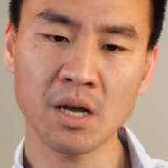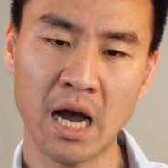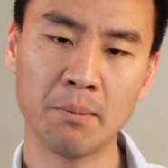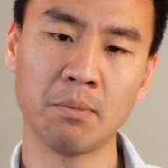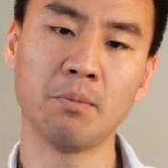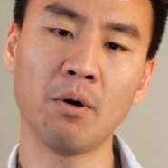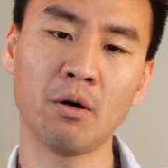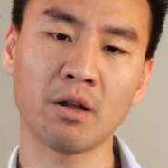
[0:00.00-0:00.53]

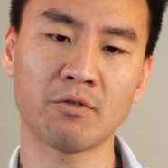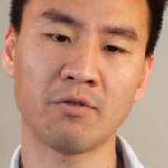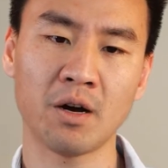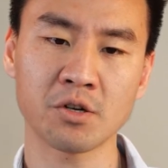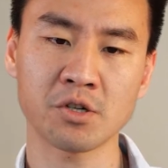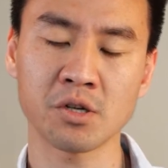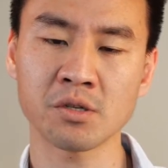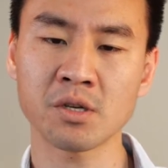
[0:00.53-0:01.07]
hyperbolic
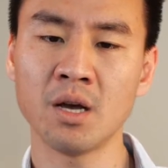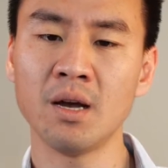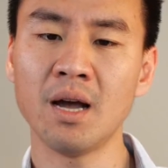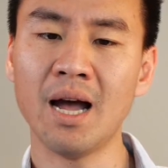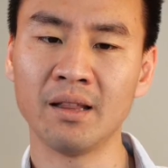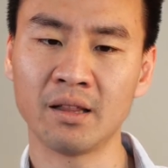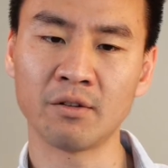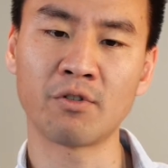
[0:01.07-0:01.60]
functions,
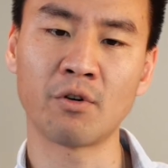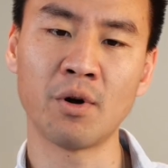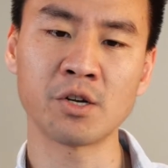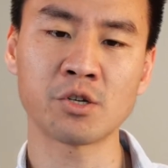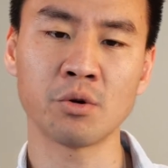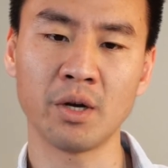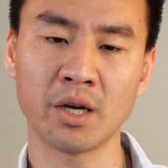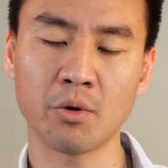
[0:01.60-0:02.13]
and
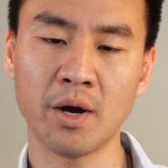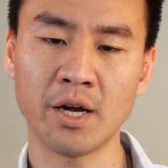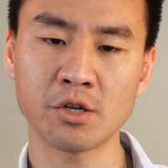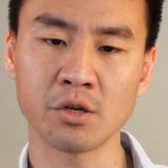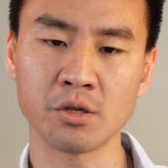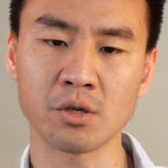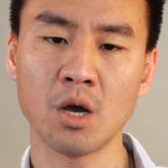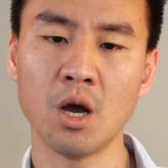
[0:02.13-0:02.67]
differential
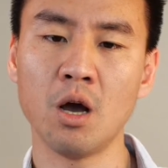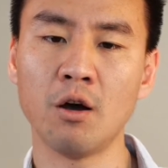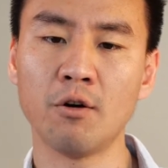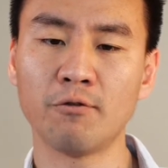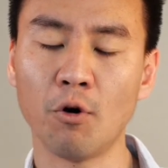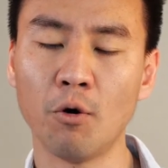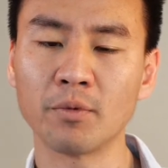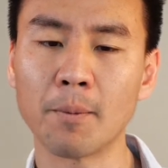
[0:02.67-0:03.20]
equations
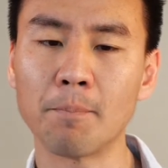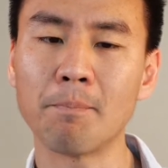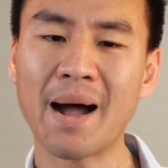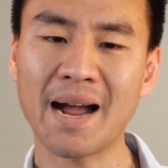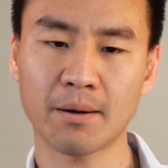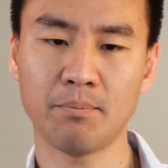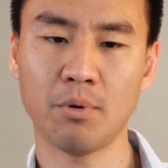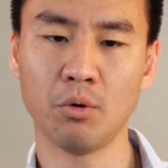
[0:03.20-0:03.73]
form the
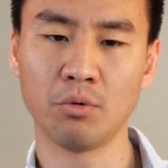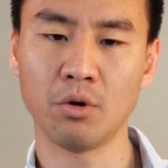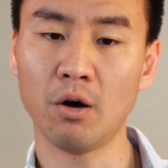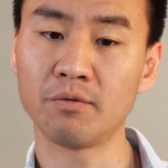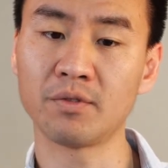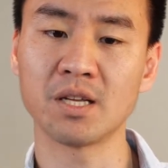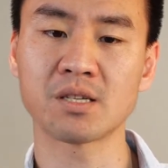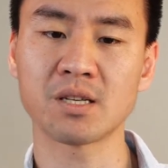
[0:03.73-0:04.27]
backbone
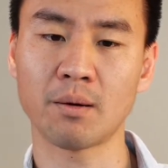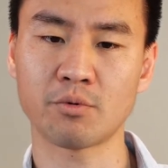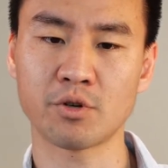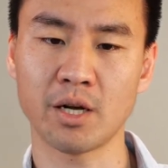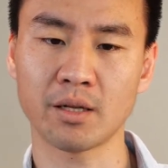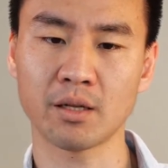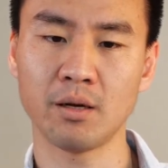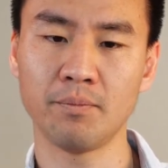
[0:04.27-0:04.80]
of this
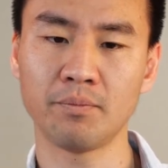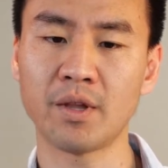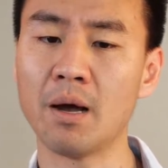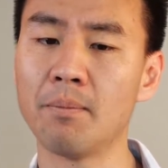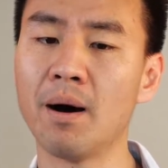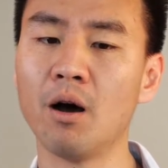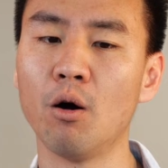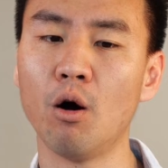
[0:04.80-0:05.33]
subject,
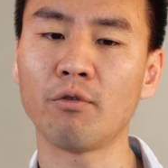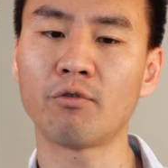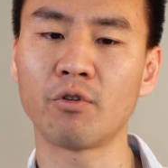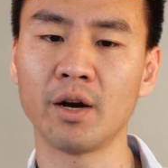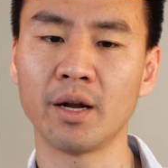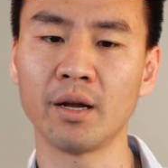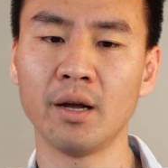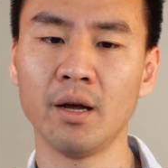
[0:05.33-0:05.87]
thereby
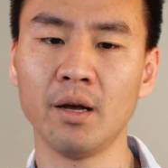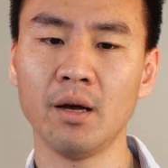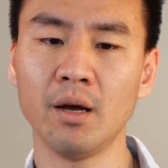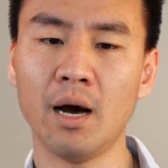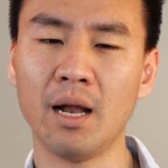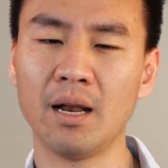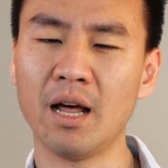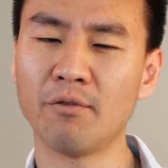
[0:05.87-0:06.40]
offering
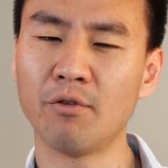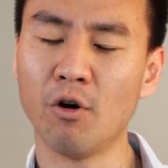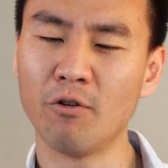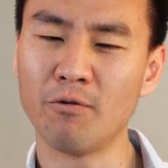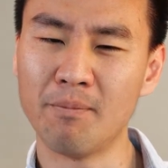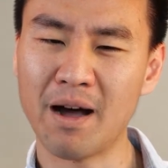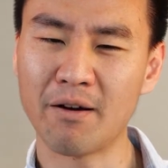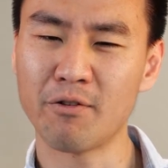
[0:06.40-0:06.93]
a level
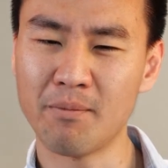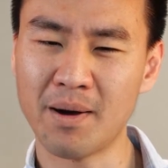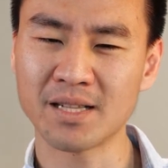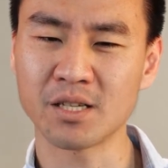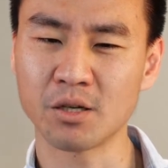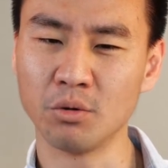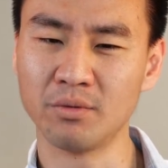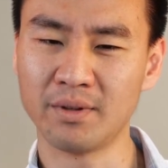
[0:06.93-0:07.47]
of
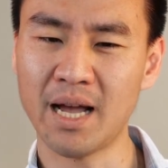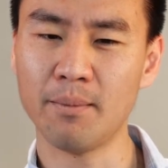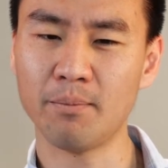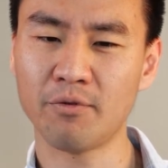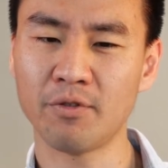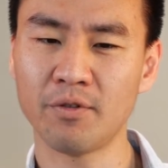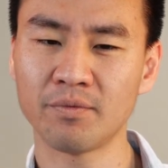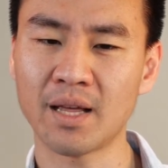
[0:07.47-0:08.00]
mathematical
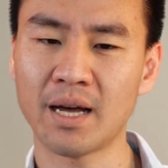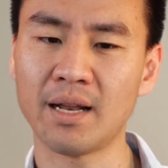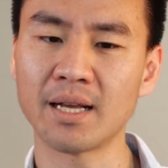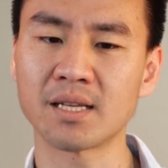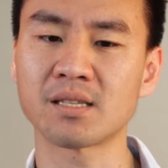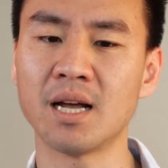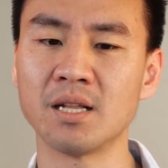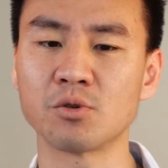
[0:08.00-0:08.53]
depth that
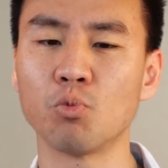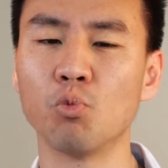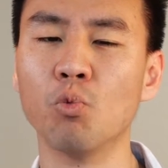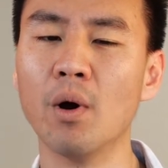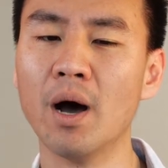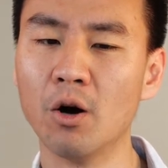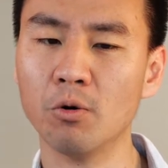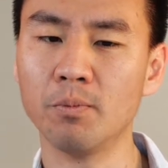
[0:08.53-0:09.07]
extends
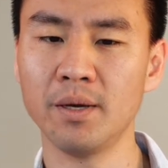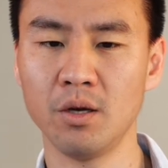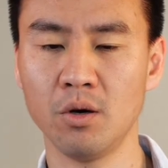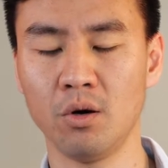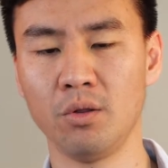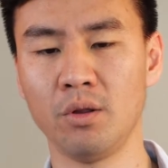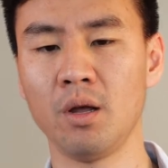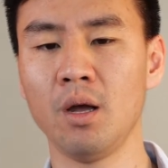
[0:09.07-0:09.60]
well
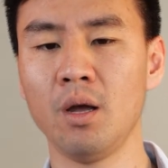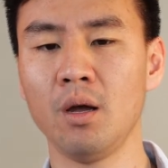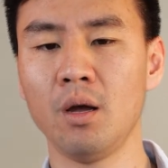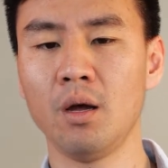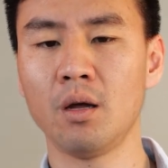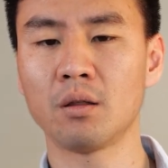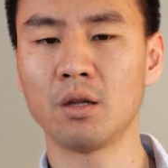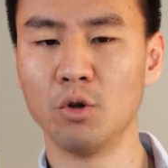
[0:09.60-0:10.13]
beyond
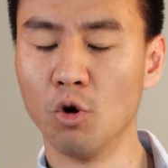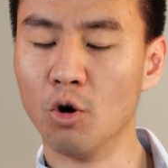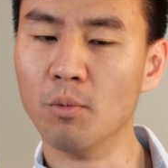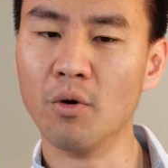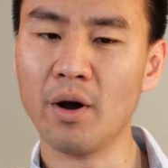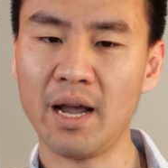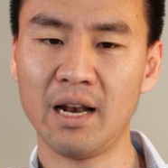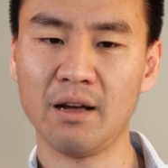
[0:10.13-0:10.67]
the
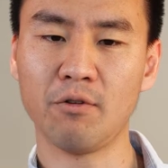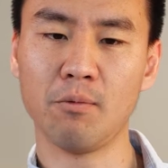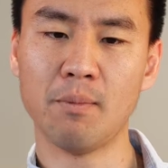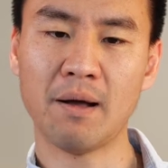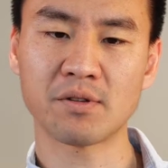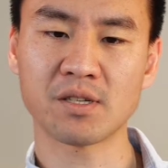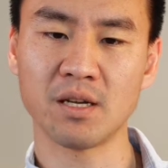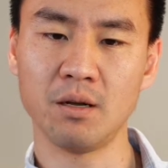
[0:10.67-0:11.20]
normal A-level
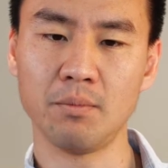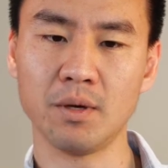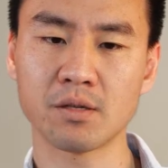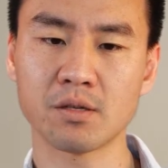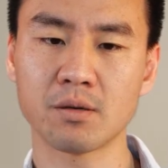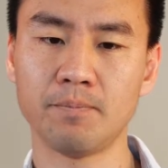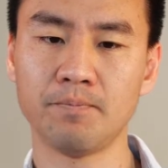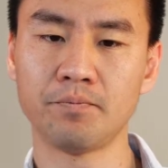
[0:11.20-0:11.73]
math
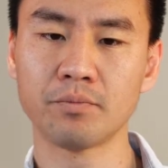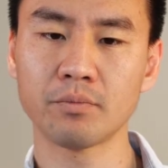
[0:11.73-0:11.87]
syllabus.